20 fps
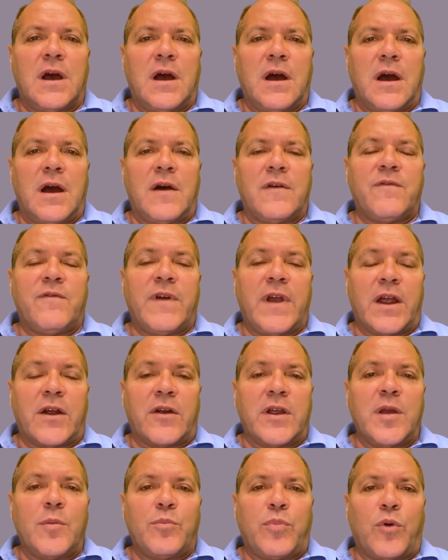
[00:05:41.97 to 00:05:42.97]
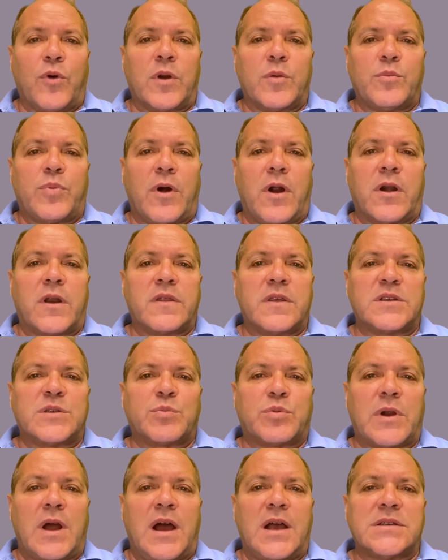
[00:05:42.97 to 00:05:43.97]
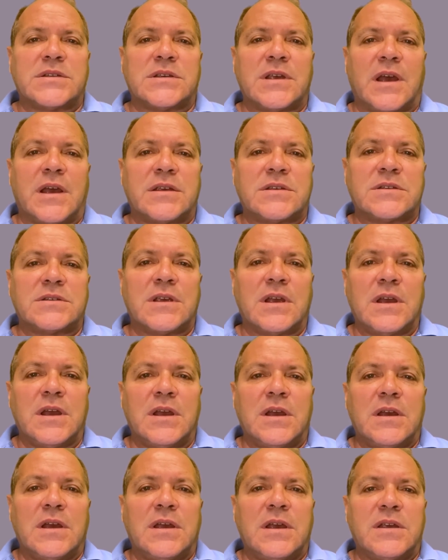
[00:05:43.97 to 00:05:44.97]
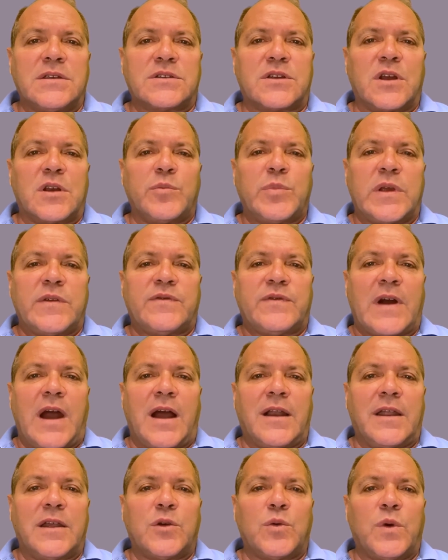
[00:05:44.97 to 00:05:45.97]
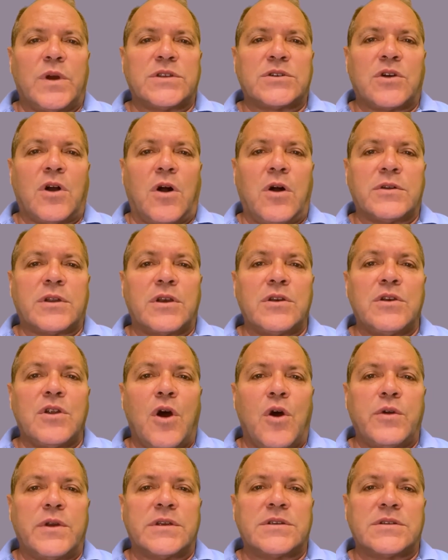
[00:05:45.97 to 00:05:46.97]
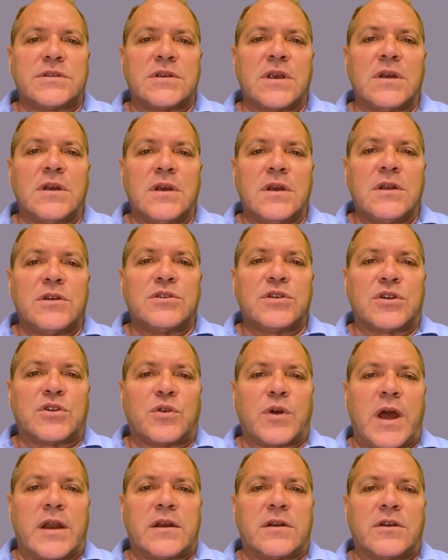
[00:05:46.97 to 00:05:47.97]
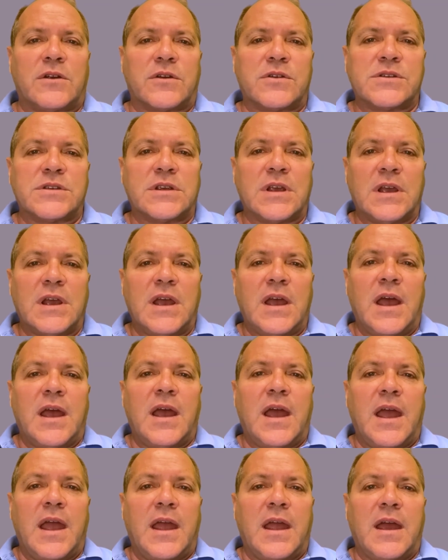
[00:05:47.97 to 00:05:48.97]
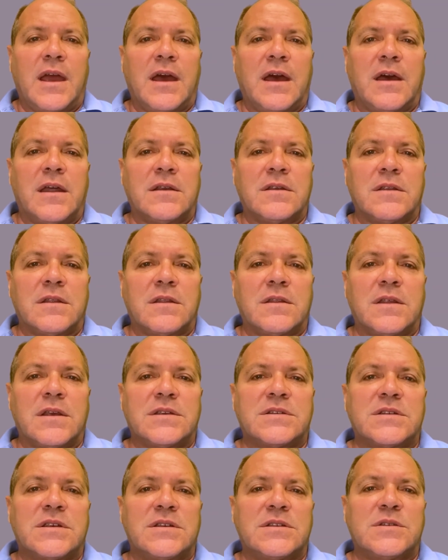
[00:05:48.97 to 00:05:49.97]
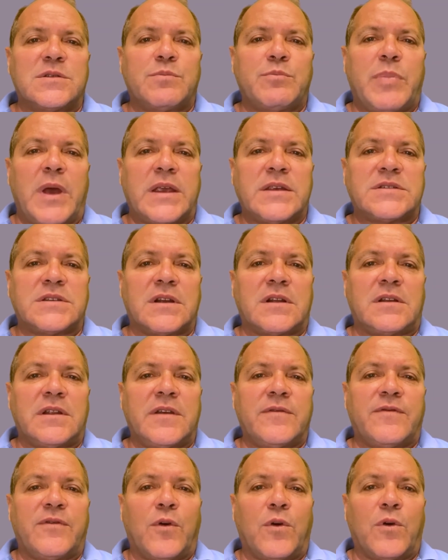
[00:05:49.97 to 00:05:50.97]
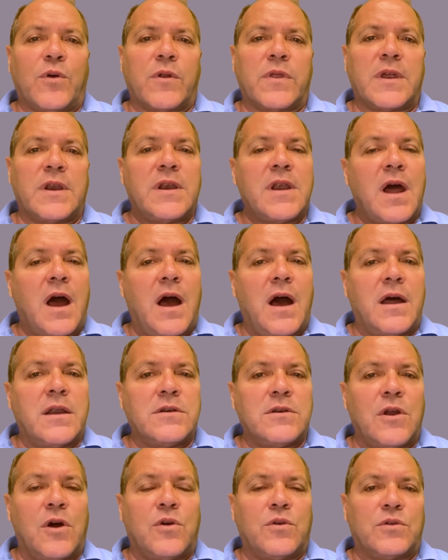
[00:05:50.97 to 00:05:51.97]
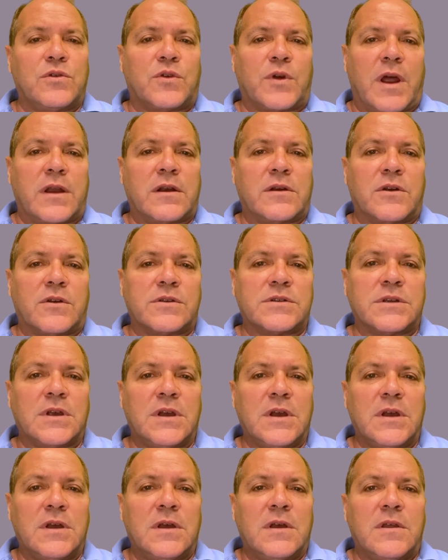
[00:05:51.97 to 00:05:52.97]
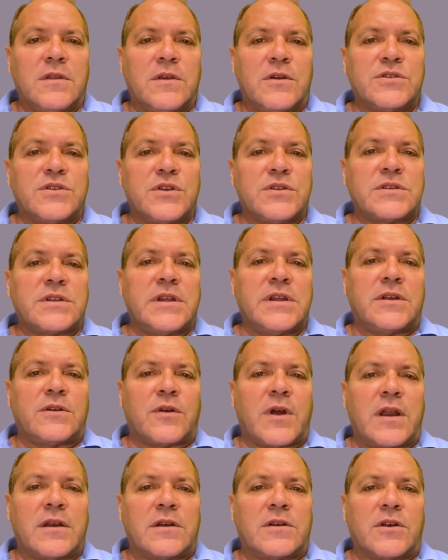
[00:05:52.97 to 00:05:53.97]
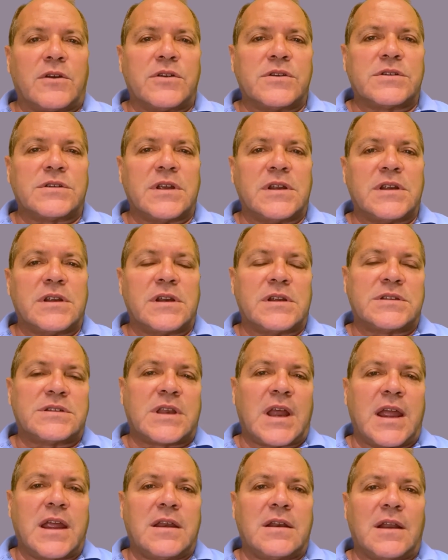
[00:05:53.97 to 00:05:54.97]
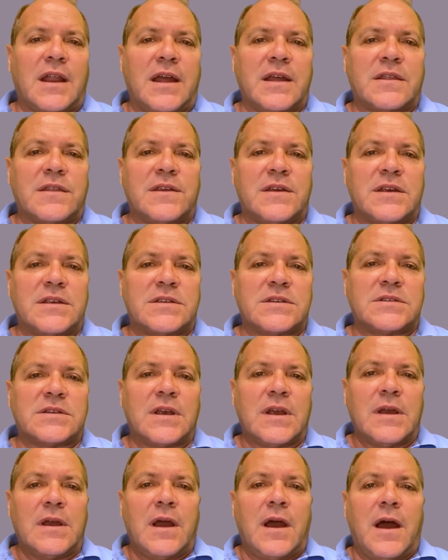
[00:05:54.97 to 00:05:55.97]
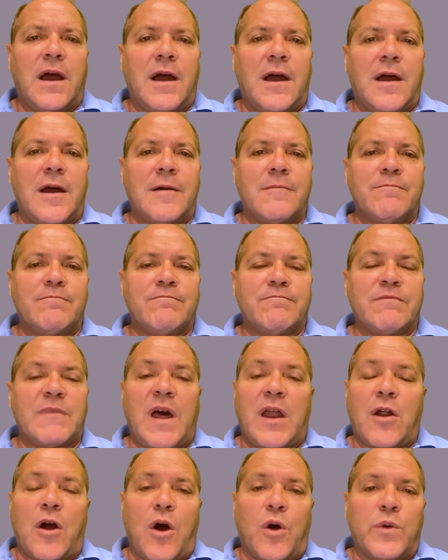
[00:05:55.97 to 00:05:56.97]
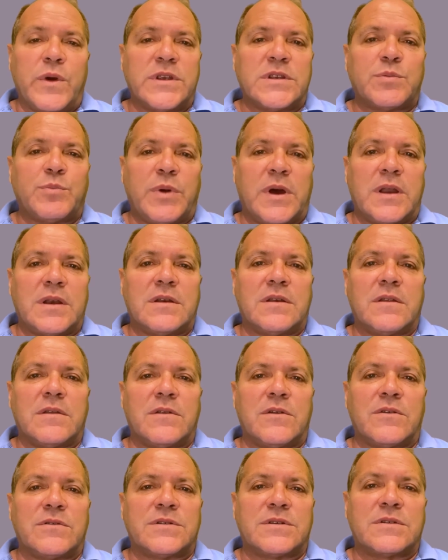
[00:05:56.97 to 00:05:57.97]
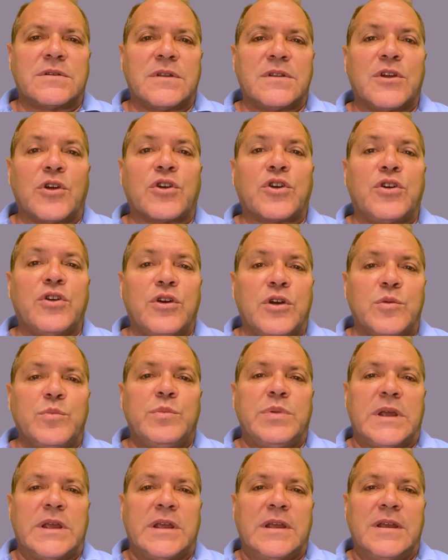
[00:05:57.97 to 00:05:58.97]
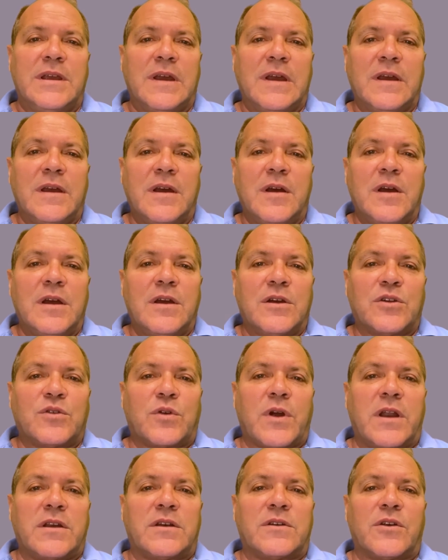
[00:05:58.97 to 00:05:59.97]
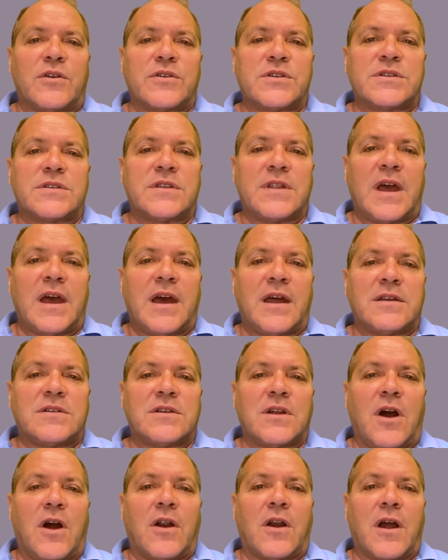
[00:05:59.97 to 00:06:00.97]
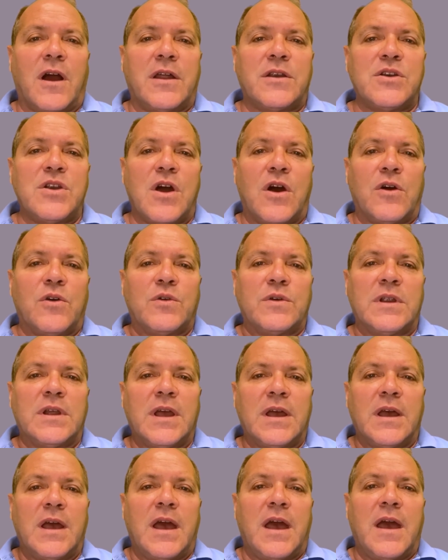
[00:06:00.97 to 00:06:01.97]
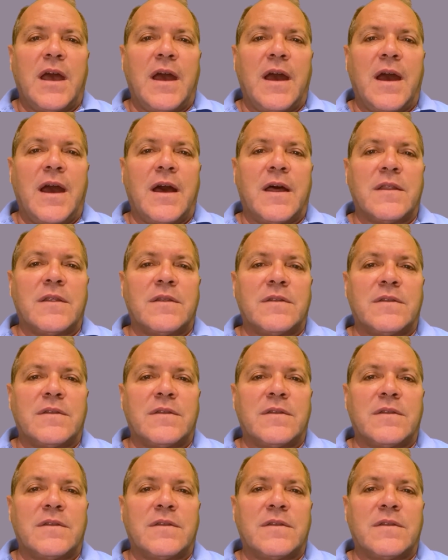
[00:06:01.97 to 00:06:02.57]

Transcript: A very important part of this process is going to be filing what's called a notice to creditors, and this is basically for the unknown creditors. There's usually creditors in an estate like this, um, not always, but there's there could be creditors that are unknown, and